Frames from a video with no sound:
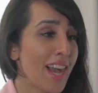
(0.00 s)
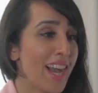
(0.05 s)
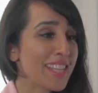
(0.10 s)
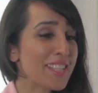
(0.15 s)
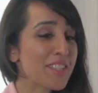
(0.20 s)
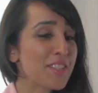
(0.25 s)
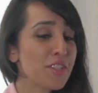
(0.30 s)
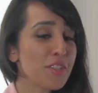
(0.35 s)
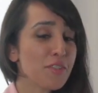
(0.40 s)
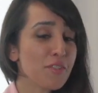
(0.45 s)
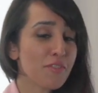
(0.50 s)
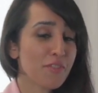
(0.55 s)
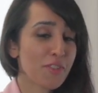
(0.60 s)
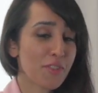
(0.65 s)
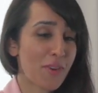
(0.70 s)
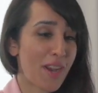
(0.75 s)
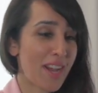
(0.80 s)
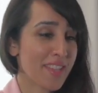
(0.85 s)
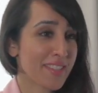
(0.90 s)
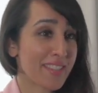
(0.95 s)
And do you
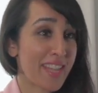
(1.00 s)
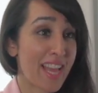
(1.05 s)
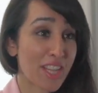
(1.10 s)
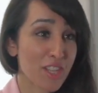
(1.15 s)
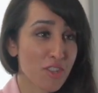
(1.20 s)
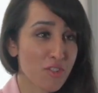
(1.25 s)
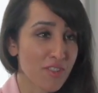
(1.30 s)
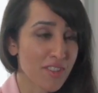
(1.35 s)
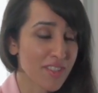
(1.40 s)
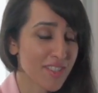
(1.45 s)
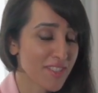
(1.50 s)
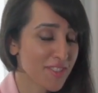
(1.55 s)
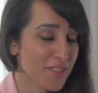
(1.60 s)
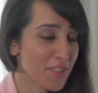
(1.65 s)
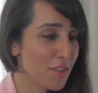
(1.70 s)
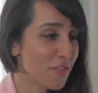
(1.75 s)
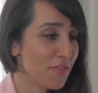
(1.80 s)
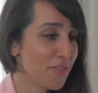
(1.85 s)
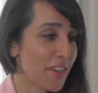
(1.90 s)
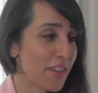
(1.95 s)
feel as an actress
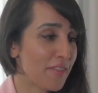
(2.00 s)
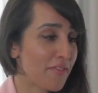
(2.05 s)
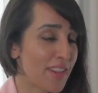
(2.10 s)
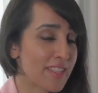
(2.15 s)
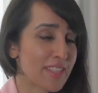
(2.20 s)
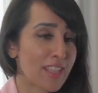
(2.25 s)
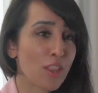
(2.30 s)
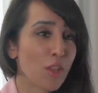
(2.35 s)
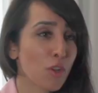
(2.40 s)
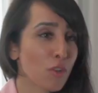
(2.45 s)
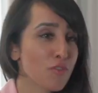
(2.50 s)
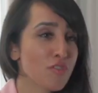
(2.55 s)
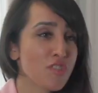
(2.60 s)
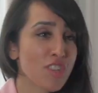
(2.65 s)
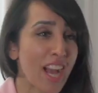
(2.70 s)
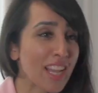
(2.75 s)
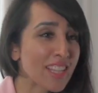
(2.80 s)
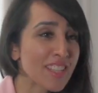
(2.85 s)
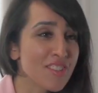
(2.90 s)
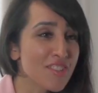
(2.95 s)
you face a lot of
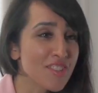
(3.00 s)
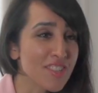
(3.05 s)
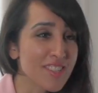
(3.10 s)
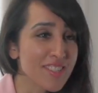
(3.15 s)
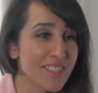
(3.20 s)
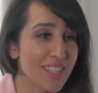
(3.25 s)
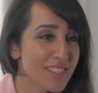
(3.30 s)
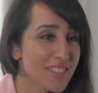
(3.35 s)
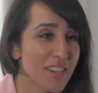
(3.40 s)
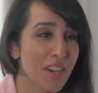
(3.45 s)
challenges at